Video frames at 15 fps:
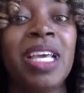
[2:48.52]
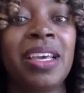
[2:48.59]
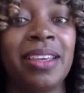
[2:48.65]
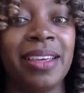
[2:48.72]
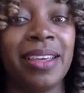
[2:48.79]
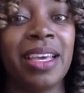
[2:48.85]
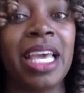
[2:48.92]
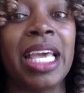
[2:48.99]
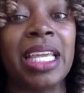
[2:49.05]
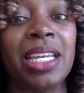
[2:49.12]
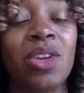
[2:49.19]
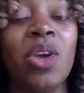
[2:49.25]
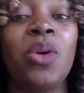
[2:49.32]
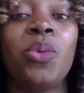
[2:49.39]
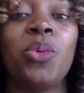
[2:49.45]
Yeah, and
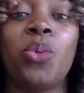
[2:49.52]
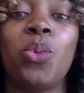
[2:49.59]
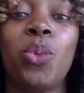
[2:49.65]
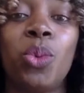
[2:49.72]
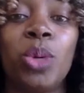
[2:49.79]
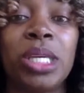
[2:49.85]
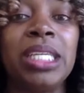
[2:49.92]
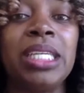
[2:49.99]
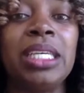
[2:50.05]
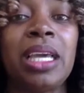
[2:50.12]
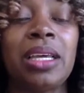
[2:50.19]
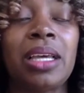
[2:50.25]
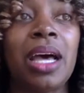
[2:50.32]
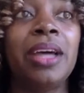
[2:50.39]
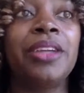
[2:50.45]

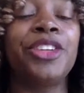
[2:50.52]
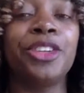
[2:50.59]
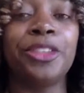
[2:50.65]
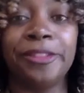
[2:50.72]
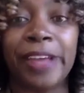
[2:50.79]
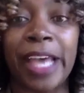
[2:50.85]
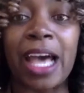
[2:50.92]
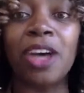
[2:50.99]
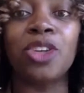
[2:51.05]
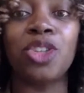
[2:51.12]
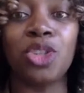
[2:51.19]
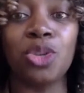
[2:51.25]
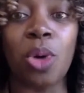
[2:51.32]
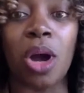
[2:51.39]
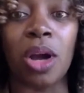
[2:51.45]
we
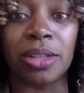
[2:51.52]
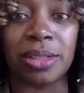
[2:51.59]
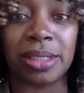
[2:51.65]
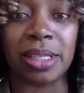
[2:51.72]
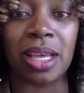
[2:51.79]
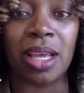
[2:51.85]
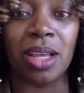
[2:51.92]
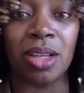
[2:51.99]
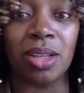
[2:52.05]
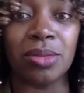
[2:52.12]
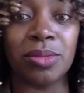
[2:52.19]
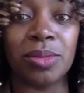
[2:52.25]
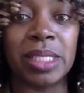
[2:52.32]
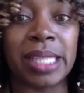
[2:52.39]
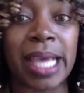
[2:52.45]
undervalue
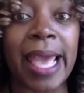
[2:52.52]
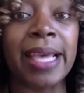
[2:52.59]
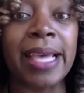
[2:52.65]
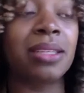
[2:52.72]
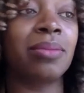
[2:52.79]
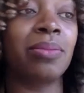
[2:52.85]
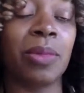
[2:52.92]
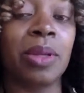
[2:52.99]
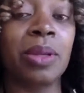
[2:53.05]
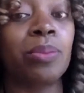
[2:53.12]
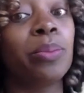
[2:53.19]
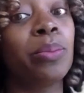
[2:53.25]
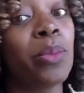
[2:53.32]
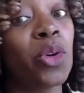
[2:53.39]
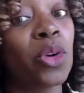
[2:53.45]
ourselves
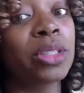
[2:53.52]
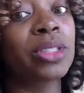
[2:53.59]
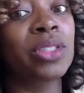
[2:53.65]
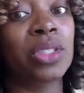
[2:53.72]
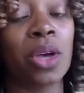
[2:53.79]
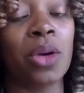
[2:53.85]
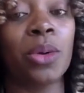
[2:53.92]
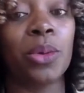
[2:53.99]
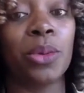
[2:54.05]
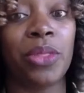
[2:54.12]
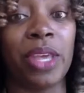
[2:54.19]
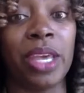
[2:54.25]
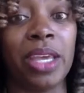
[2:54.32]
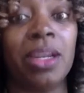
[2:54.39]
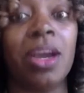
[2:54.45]
more so
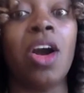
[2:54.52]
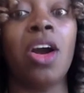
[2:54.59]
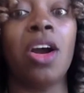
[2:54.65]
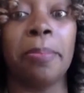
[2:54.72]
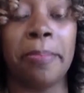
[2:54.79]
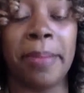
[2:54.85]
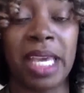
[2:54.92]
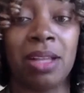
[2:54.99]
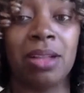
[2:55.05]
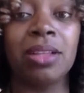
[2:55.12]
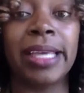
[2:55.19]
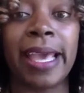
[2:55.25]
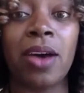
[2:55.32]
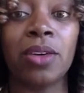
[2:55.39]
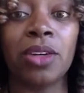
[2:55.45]
than our male
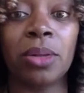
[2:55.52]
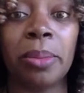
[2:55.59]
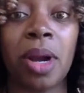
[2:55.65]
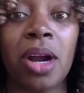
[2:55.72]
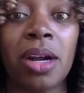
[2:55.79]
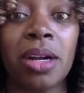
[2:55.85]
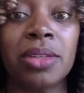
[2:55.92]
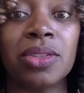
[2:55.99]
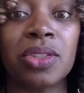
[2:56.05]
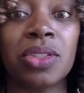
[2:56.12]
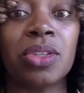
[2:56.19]
counterparts.